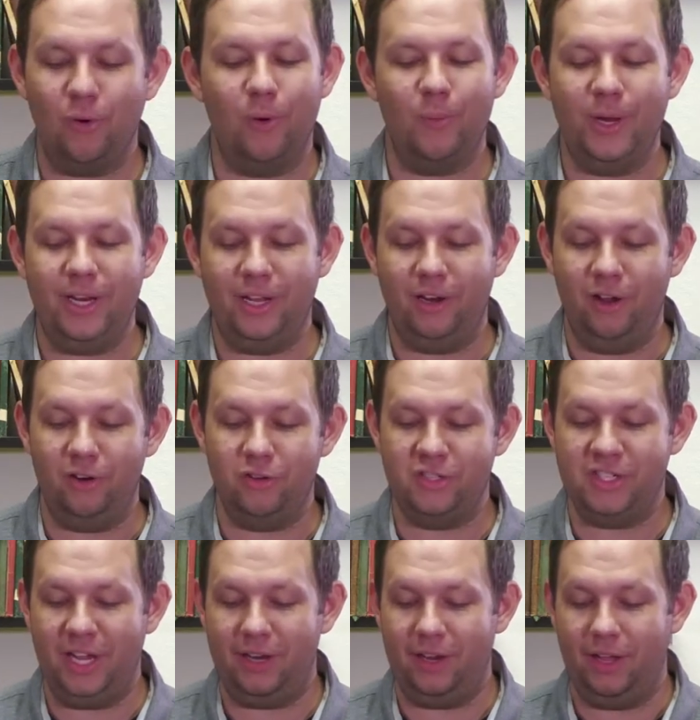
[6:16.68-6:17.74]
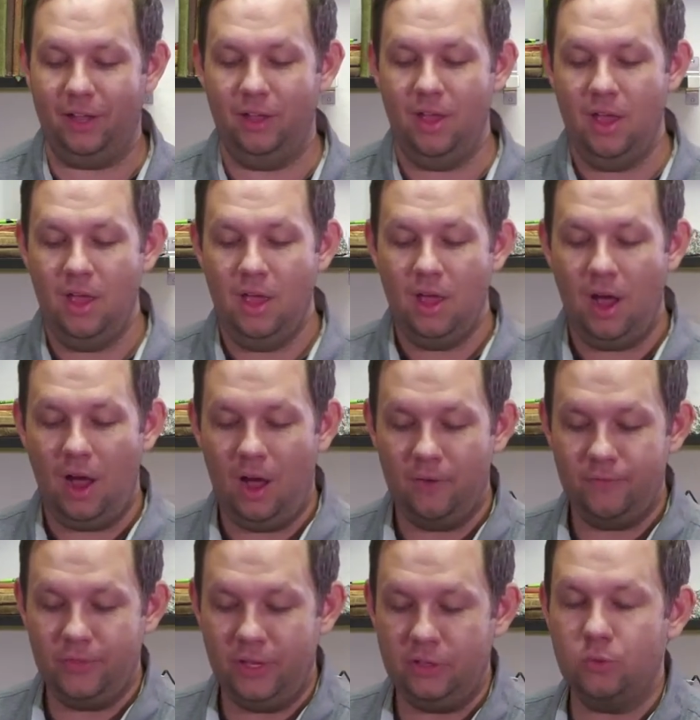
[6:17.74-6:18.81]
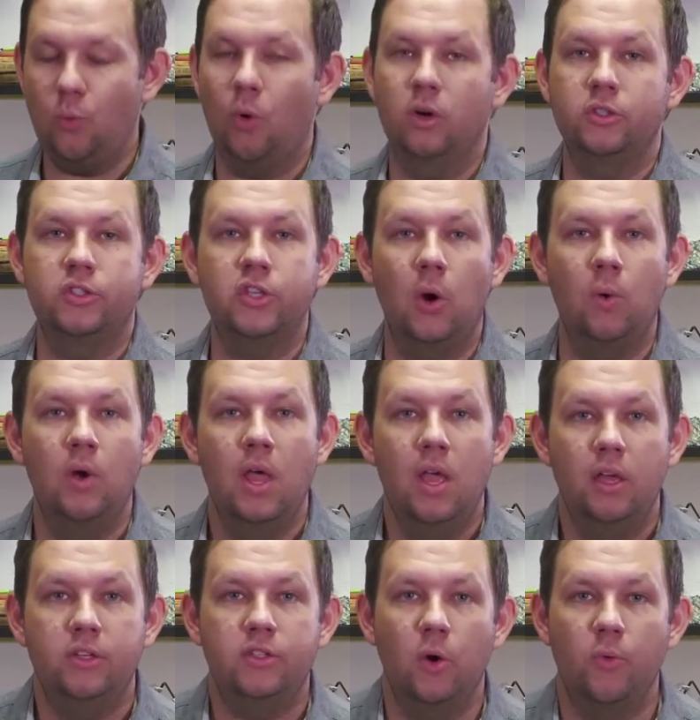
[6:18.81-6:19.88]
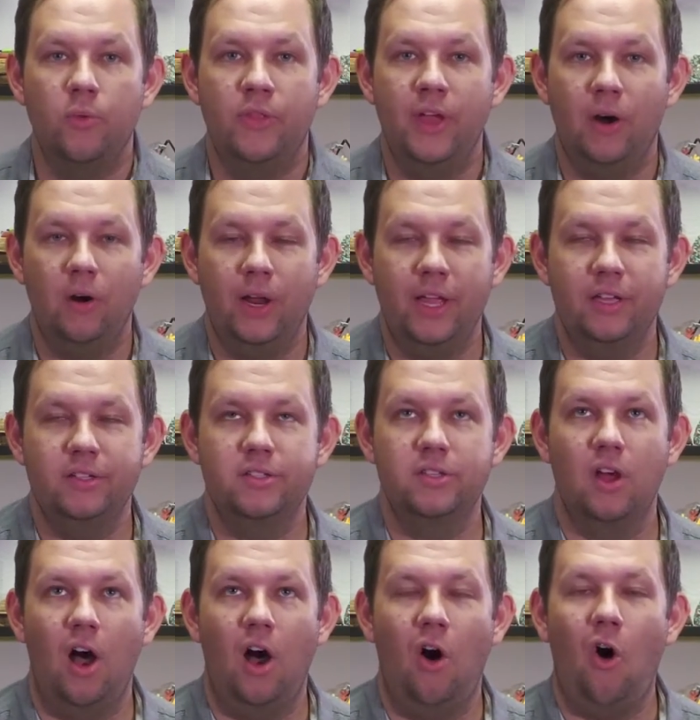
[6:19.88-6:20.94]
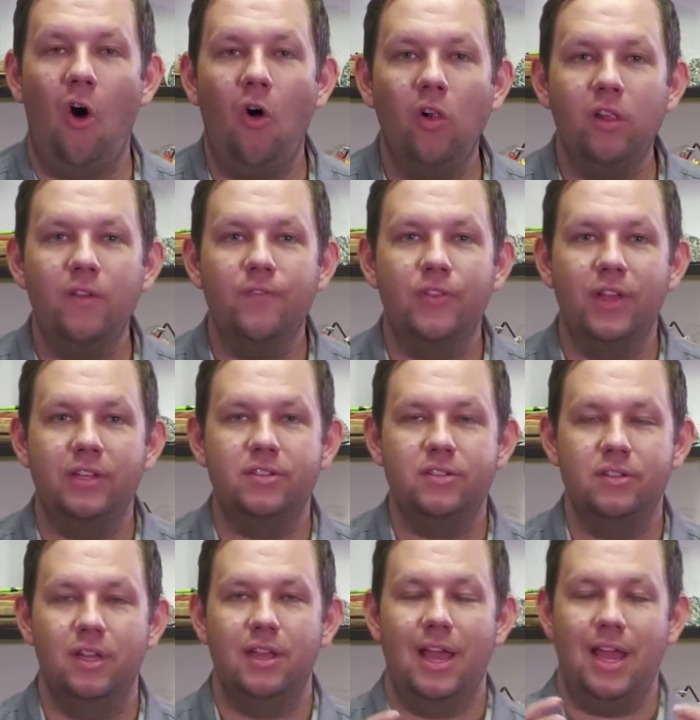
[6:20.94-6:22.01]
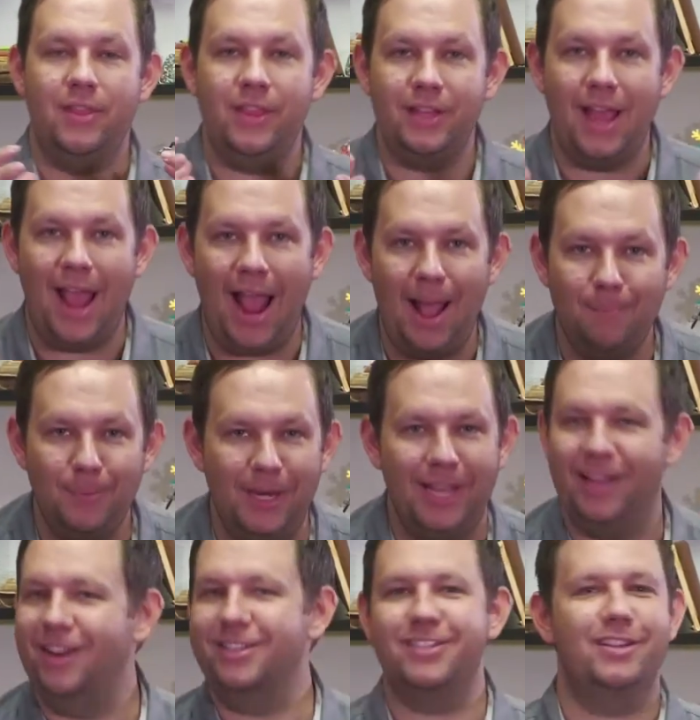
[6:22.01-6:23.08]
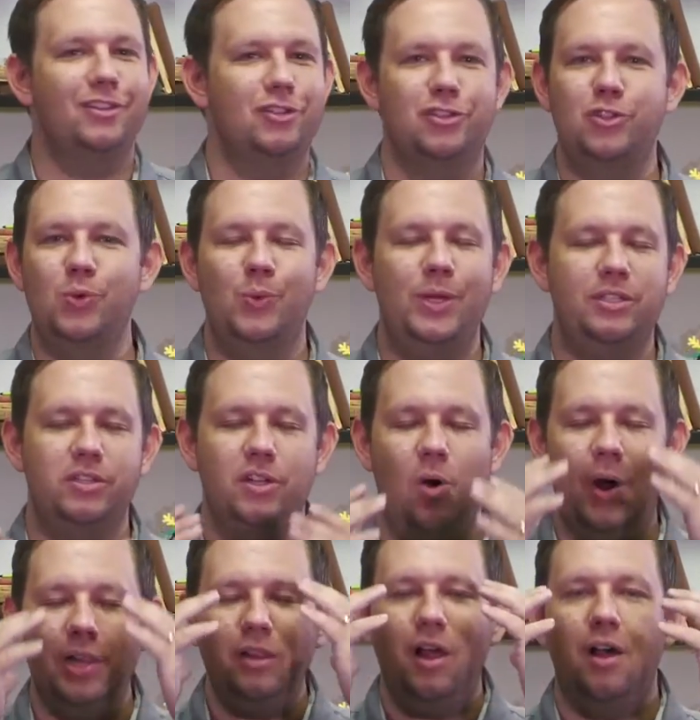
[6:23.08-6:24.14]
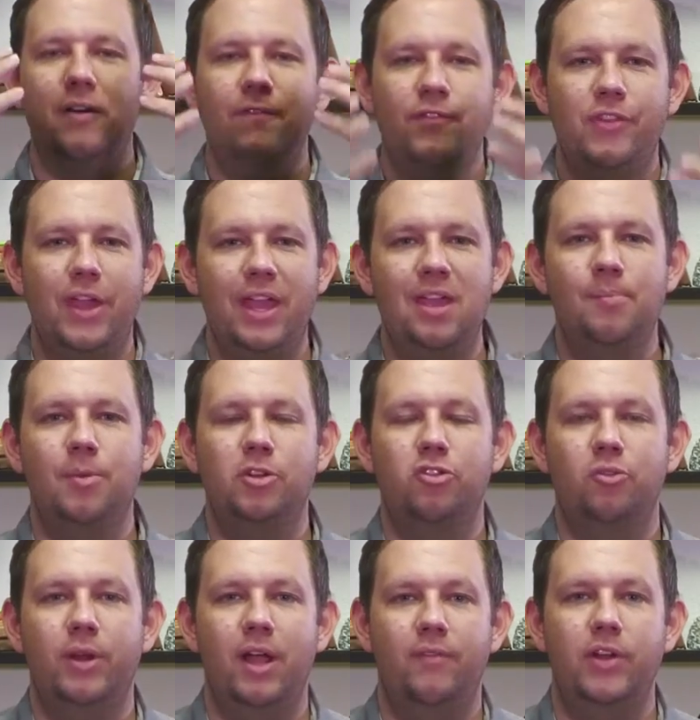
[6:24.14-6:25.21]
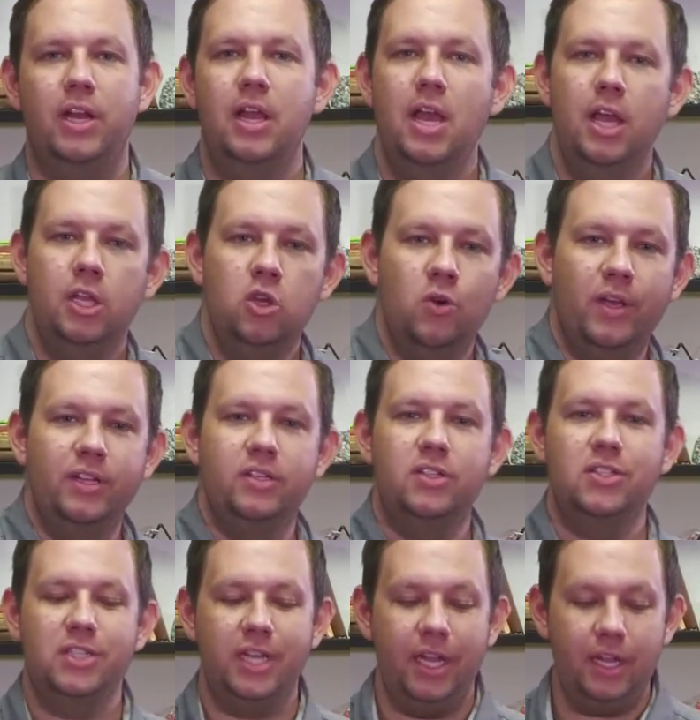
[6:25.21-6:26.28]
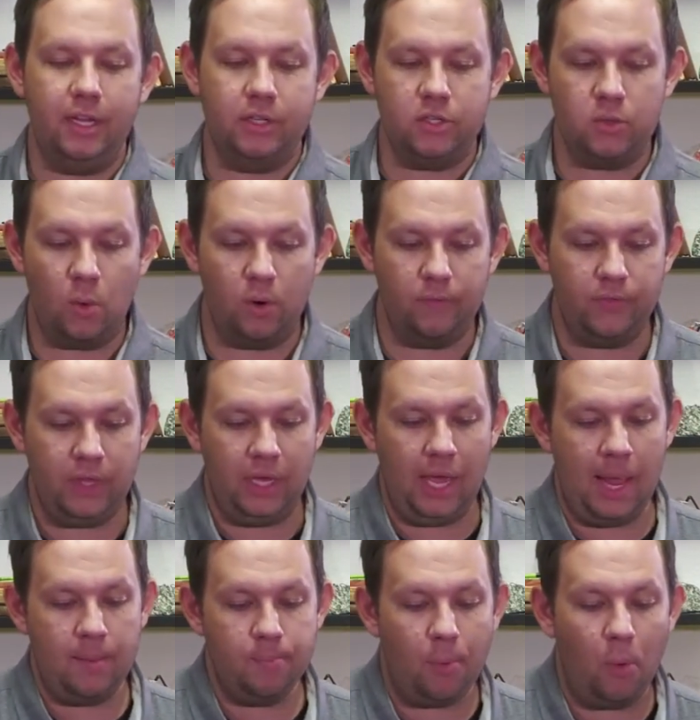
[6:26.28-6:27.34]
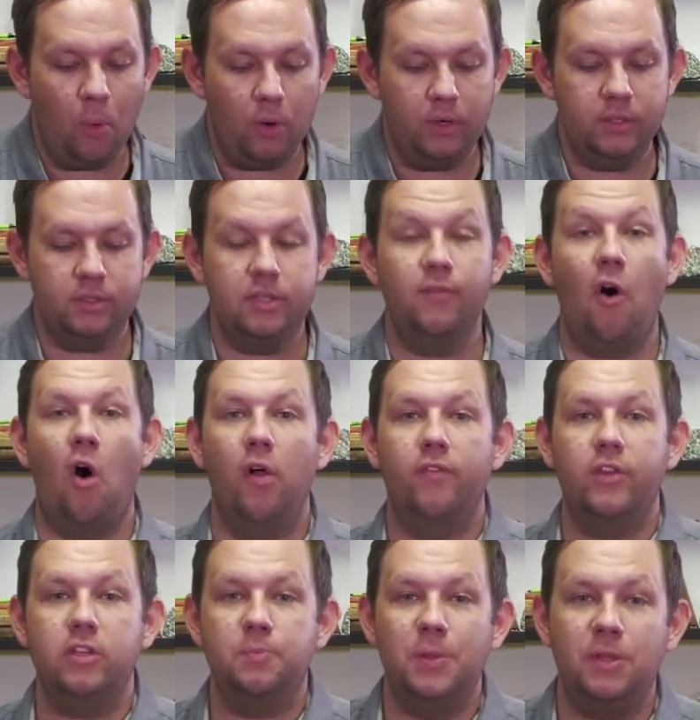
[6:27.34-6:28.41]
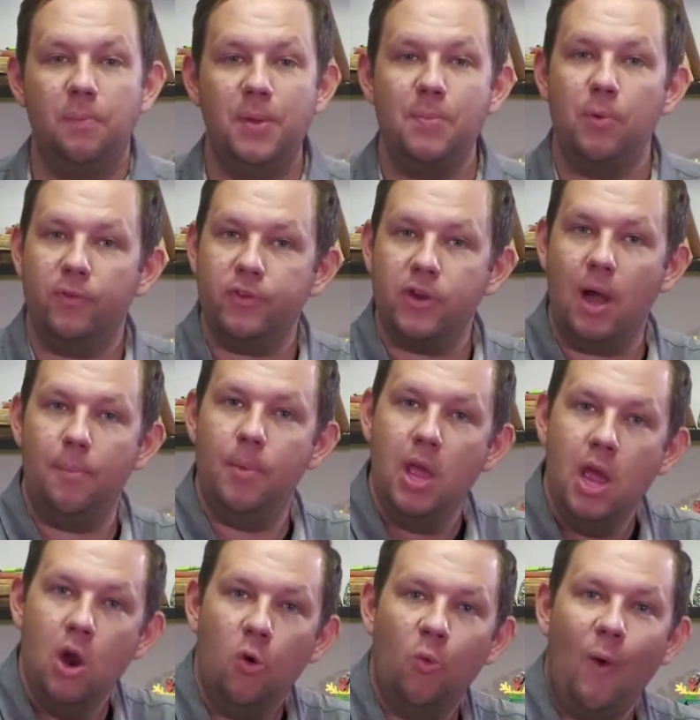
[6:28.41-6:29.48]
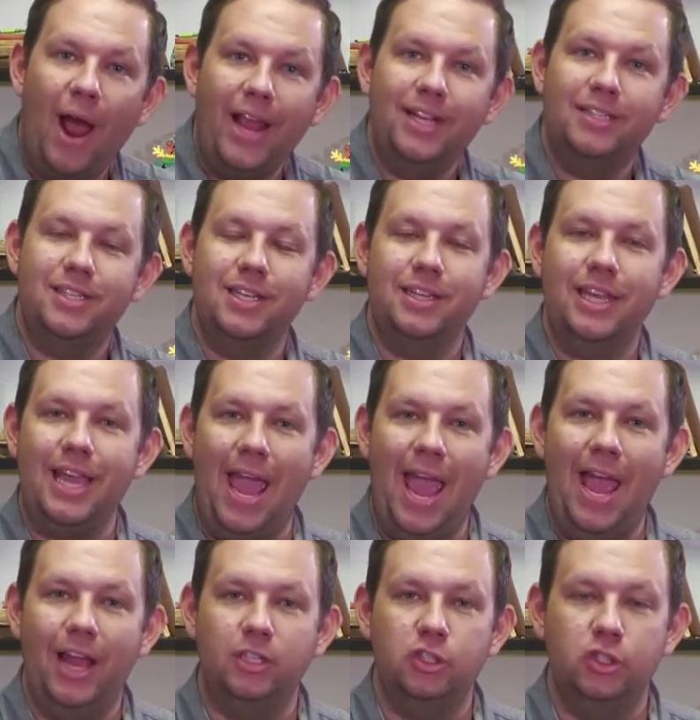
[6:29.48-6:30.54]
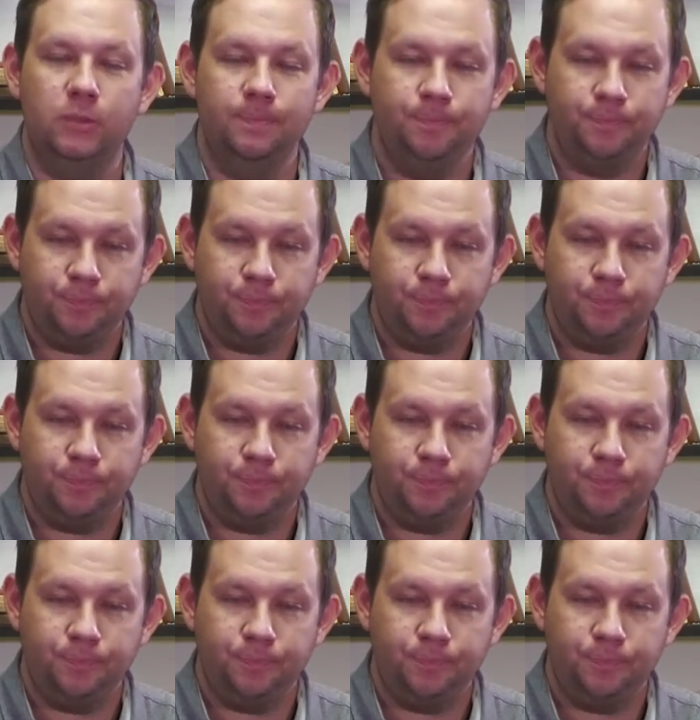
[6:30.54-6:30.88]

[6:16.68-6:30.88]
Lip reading: to our reading and understanding of these words. So there is all of this happening. And I said this 2 weeks ago, I love the imagery of it. You can see sort of the importance of all of this, but the people have come right to the edge